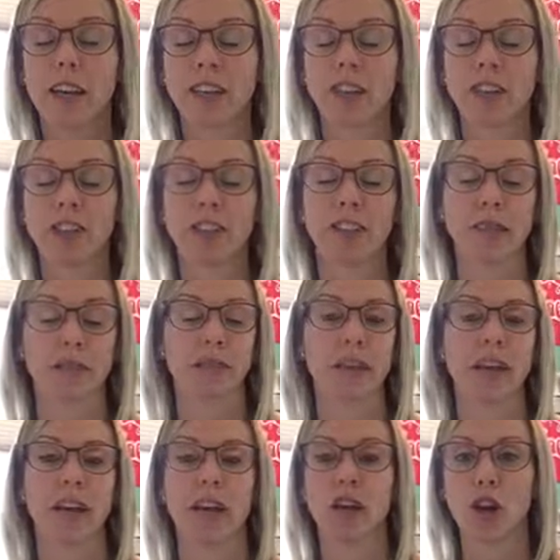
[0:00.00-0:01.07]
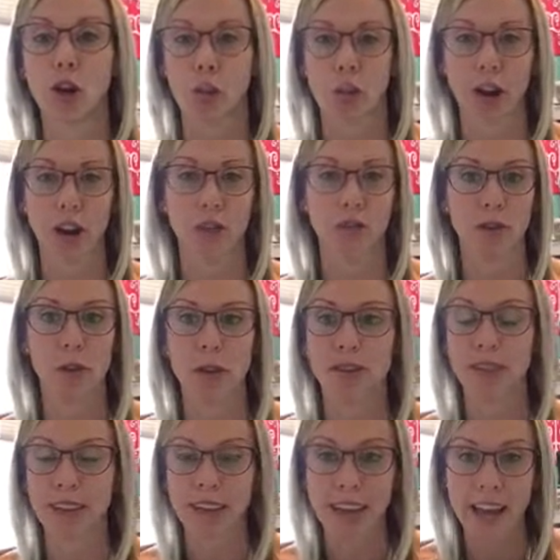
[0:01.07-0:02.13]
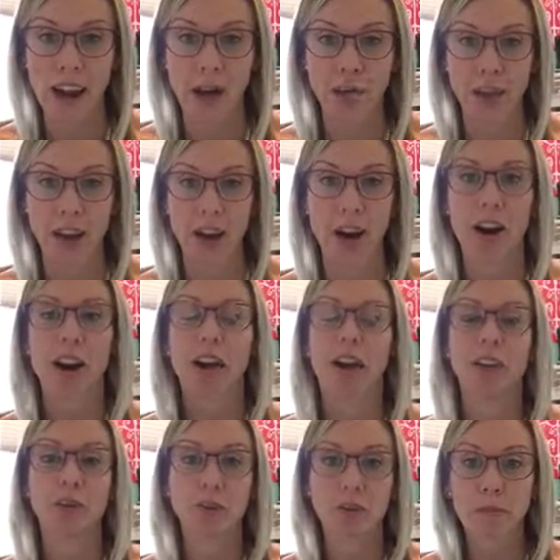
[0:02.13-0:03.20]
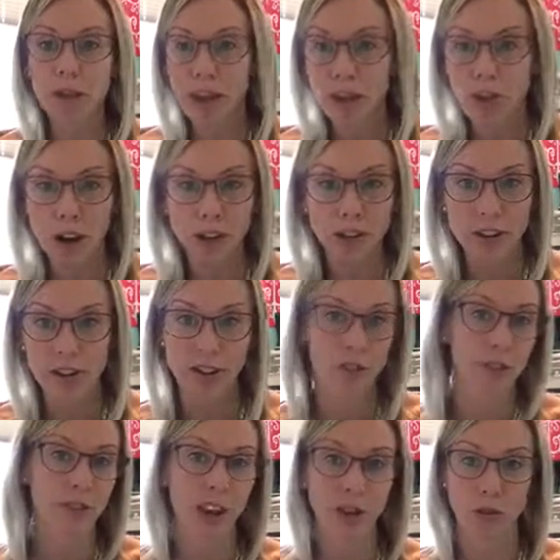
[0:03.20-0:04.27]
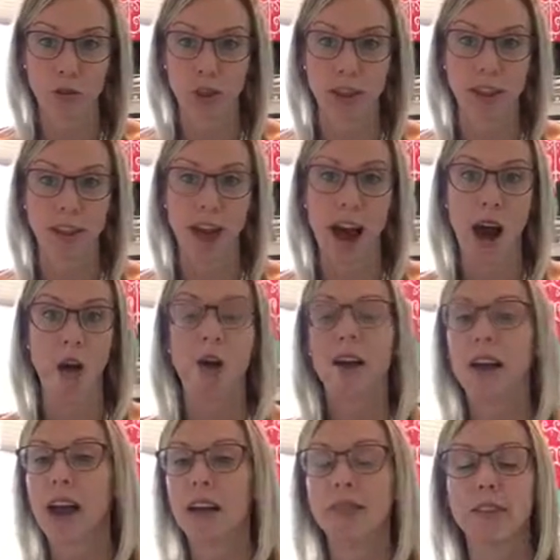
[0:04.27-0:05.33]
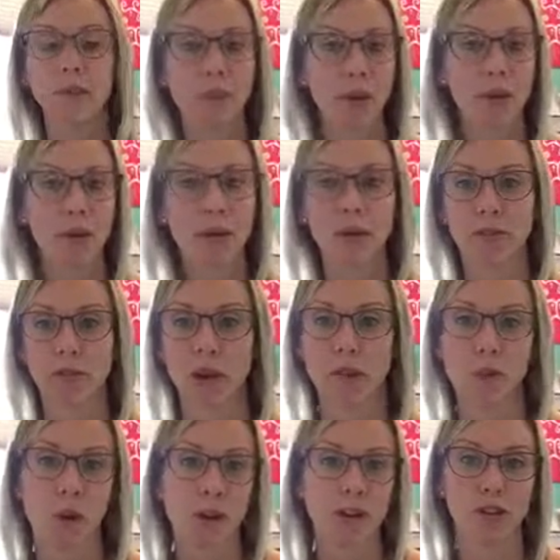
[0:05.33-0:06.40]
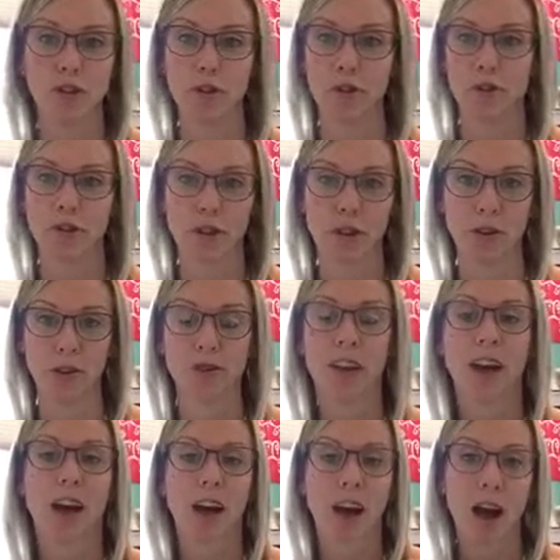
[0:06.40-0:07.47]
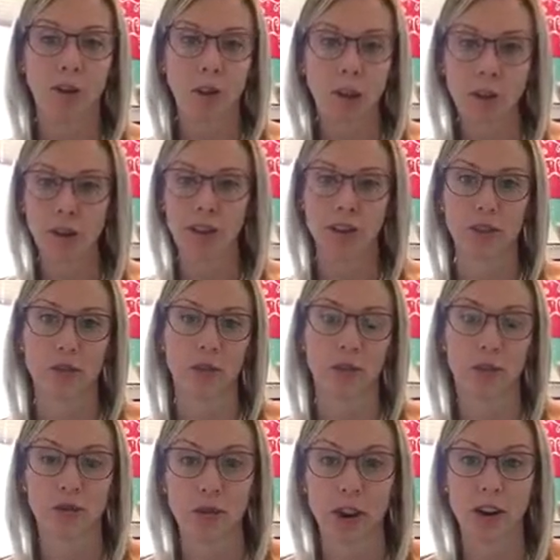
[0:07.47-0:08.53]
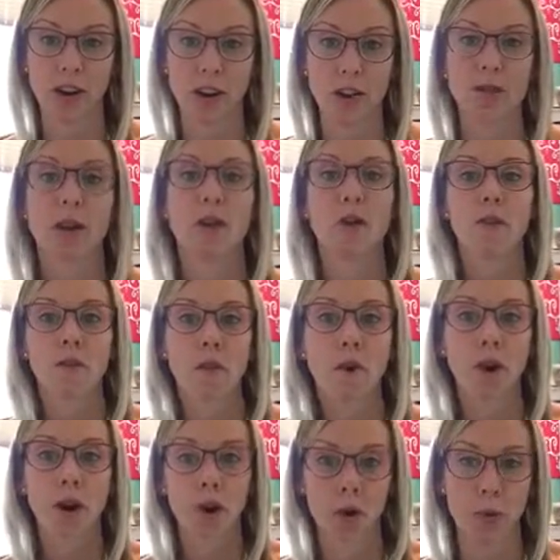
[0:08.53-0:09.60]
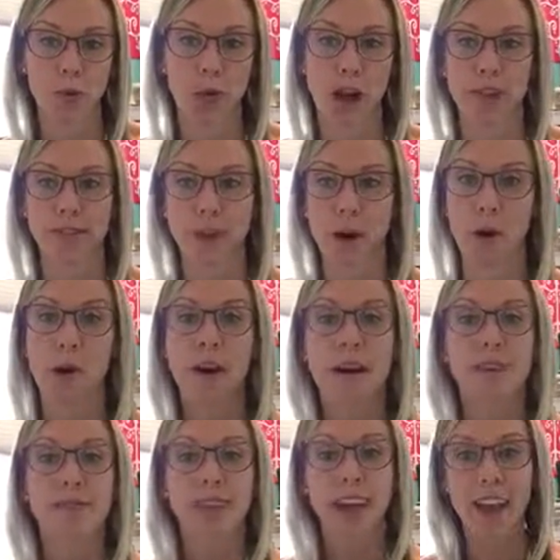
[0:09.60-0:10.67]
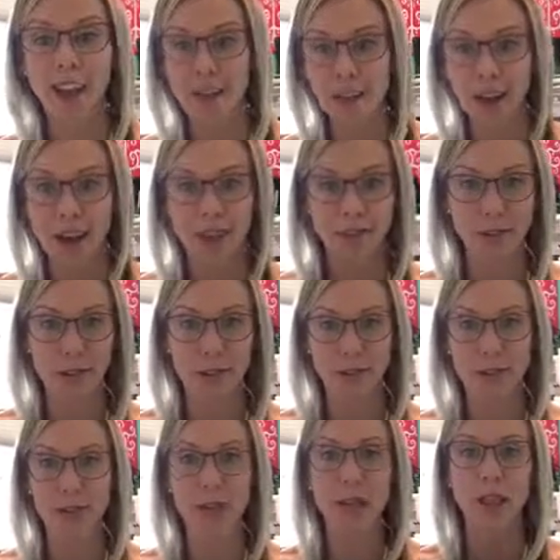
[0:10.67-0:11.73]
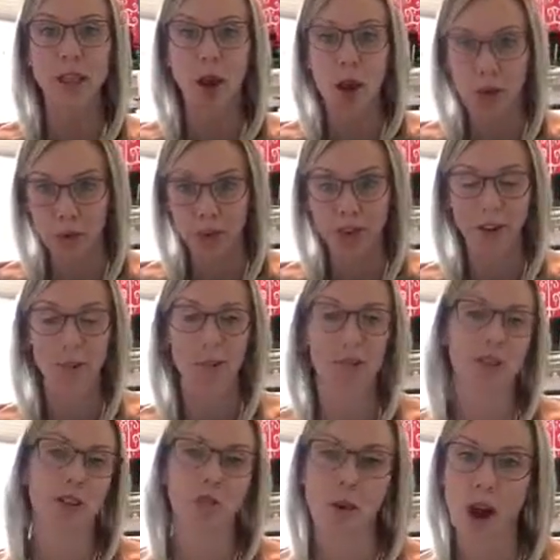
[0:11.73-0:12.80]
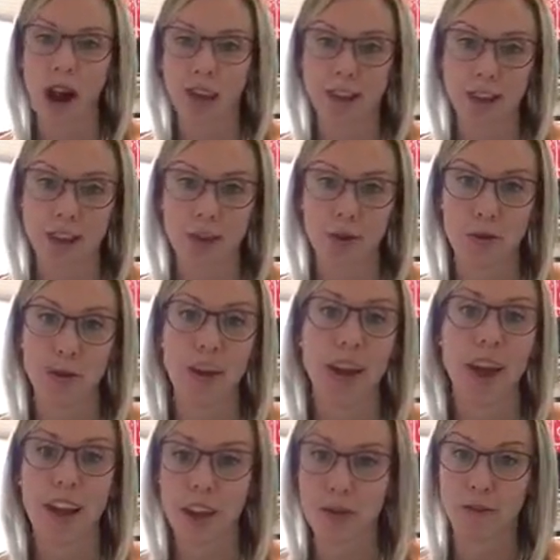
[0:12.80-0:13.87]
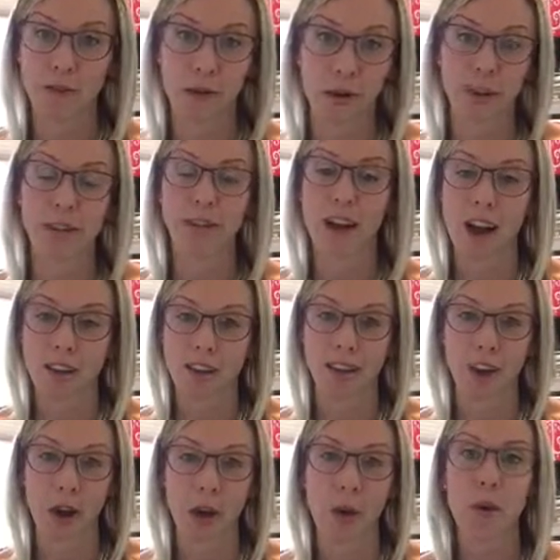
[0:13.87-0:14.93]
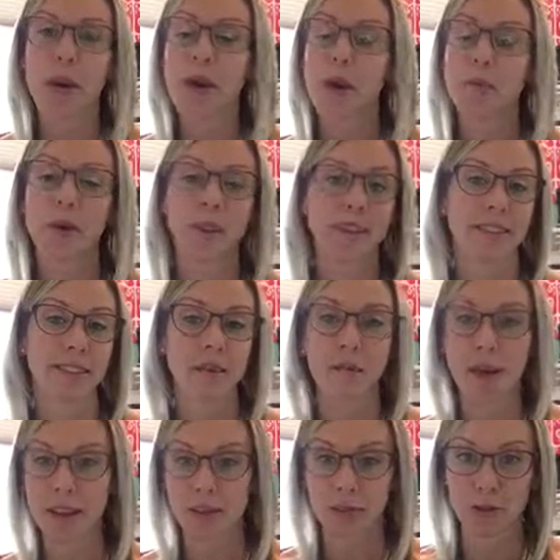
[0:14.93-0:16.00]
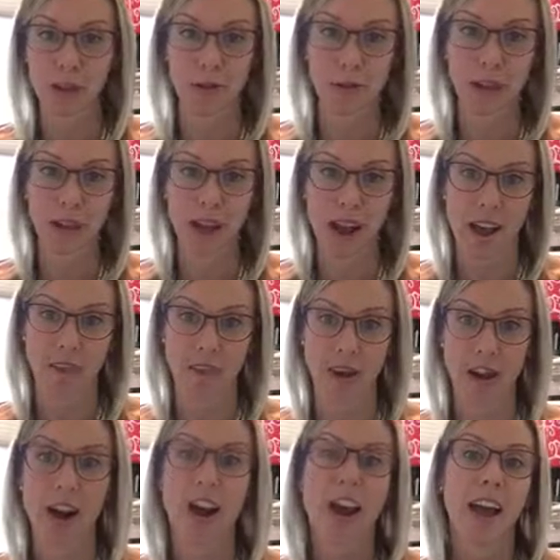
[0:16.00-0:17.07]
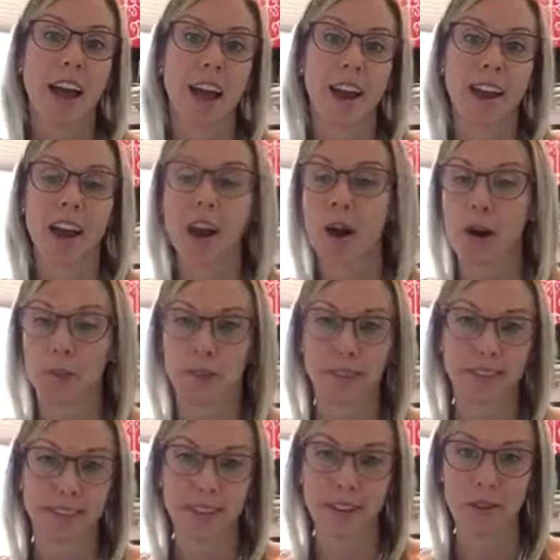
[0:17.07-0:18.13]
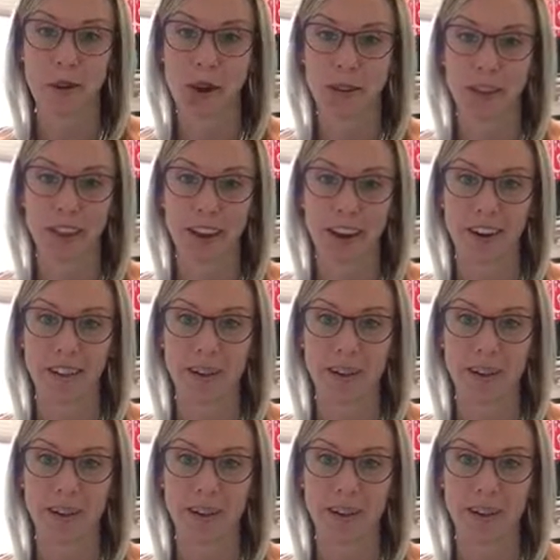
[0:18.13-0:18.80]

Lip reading: It should just be a no-brainer for you guys to get out there and do as many trunk shows as your schedule can allow, and then maybe reserve one or two of those commissions from those trunk shows for Hoopla. So thank you guys, sorry for the long-winded version of why I think you can't afford not to go, but it's the best girls weekend ever, and I hope to see you all there.